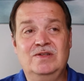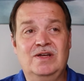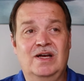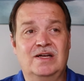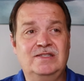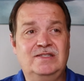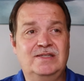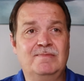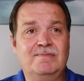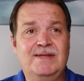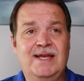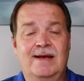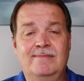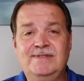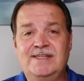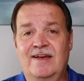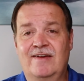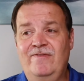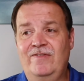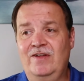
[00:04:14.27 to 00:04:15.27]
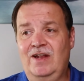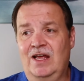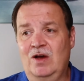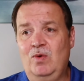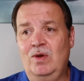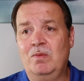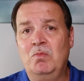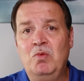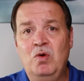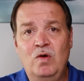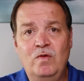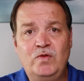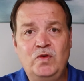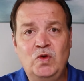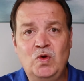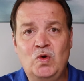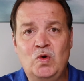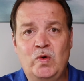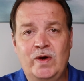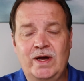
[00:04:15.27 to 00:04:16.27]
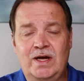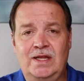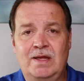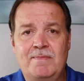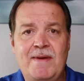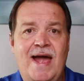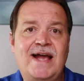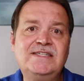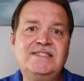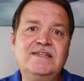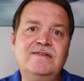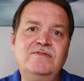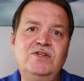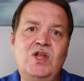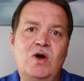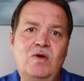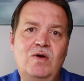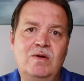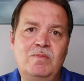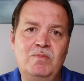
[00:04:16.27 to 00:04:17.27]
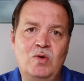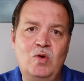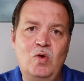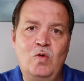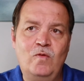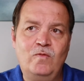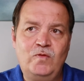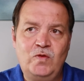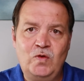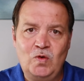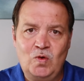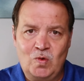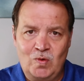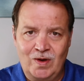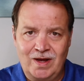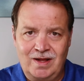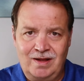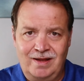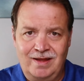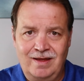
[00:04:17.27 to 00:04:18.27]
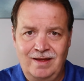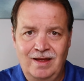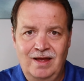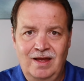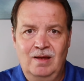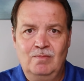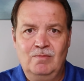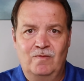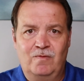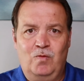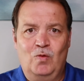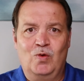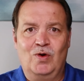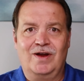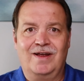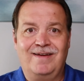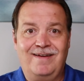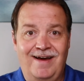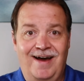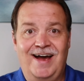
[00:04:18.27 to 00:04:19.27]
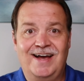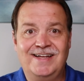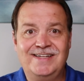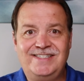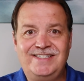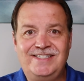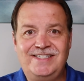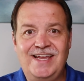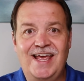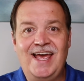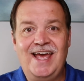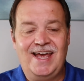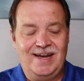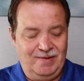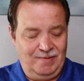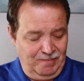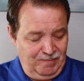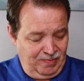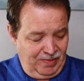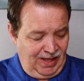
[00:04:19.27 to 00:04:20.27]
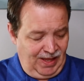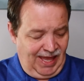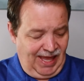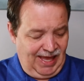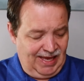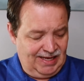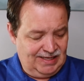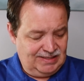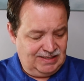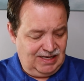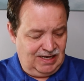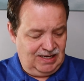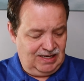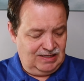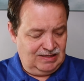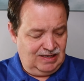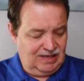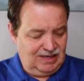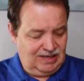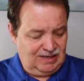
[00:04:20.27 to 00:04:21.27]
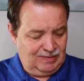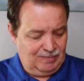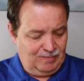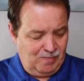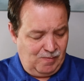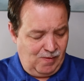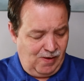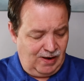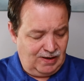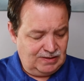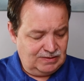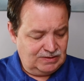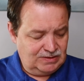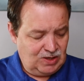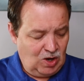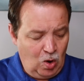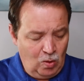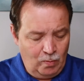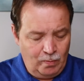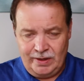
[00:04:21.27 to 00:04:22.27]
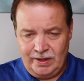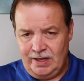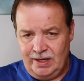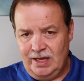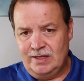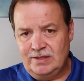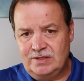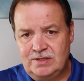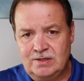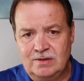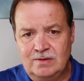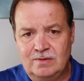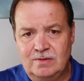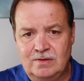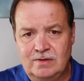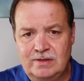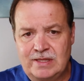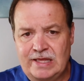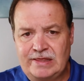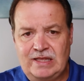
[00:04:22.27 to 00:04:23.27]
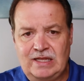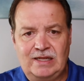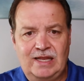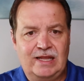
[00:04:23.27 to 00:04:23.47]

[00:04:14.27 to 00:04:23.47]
Sometimes I feel like we move too quickly. Imagine if Noah moved too quickly before God said and to open and to that